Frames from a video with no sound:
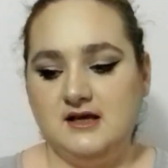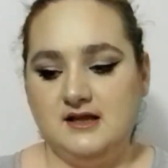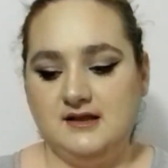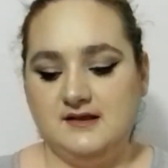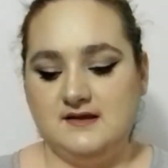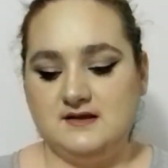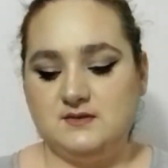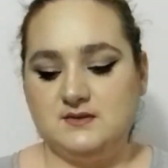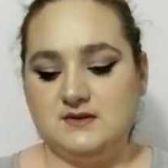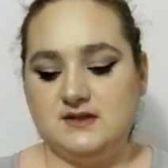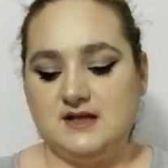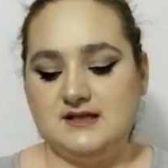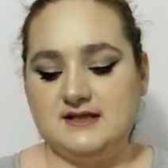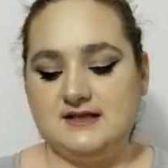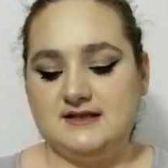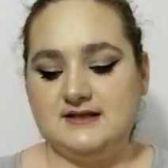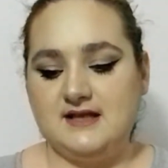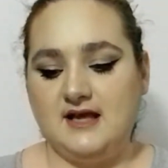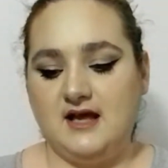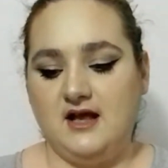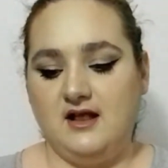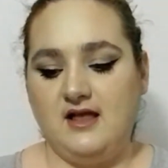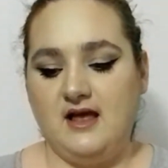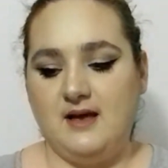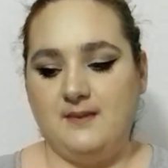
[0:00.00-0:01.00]
This was on
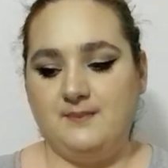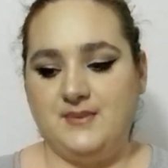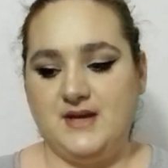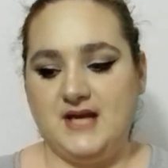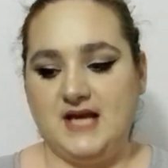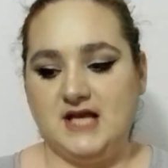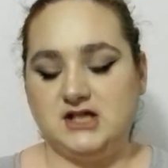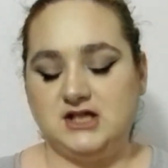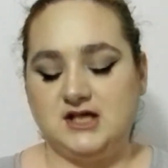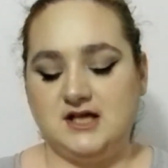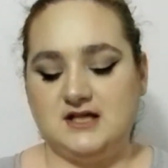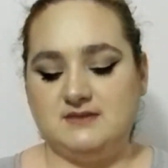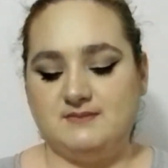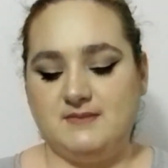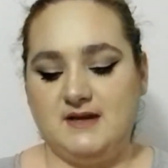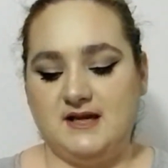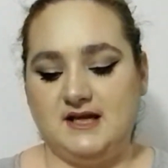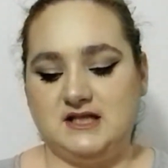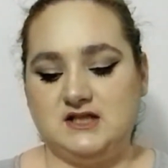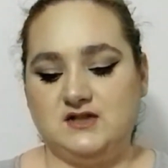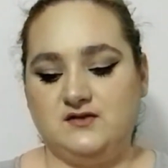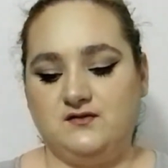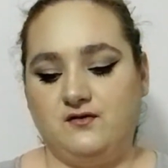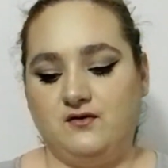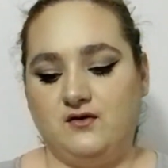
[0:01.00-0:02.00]
sale at BH
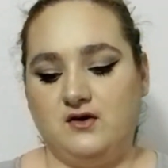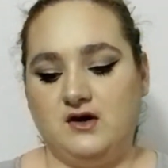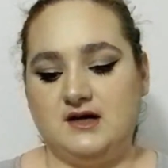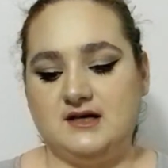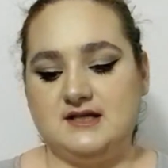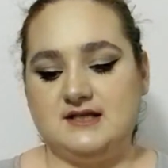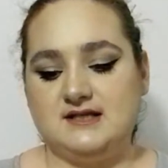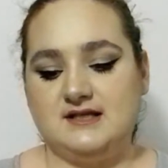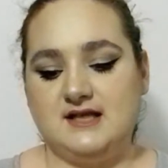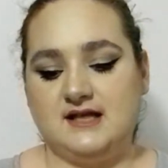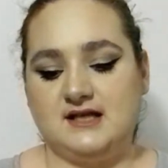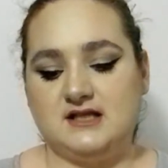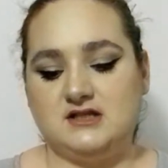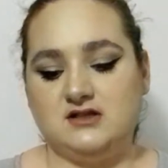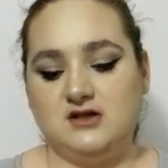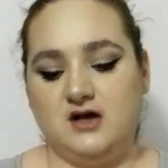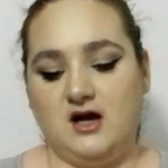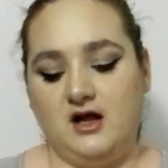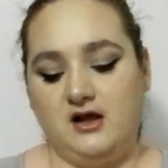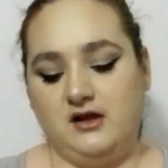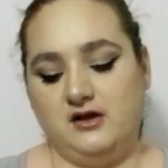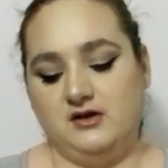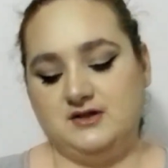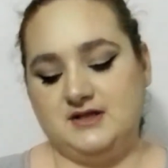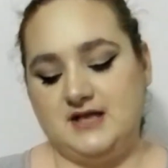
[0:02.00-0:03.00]
Cosmetics for
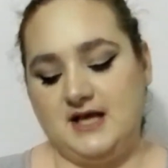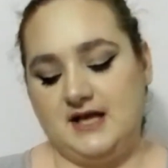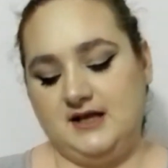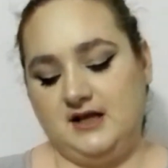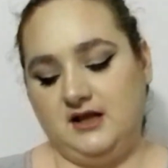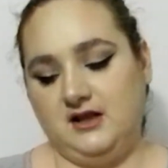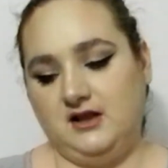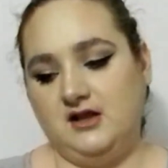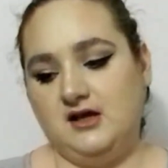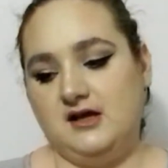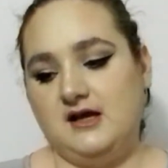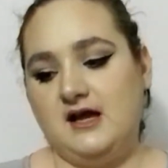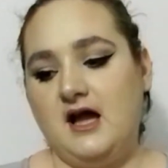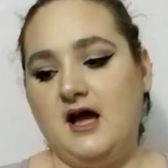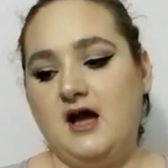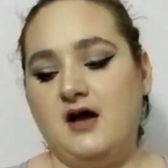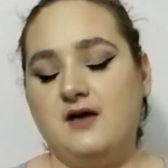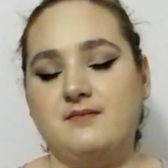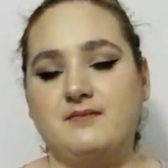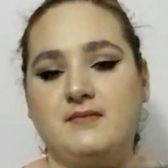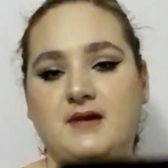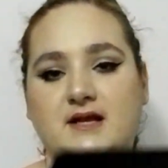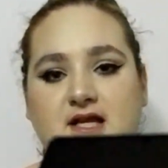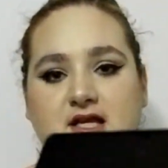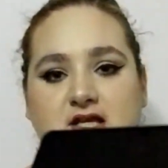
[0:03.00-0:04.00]
$6, and look how
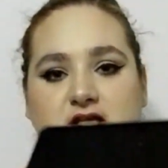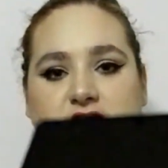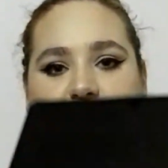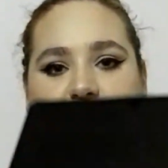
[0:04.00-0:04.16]
many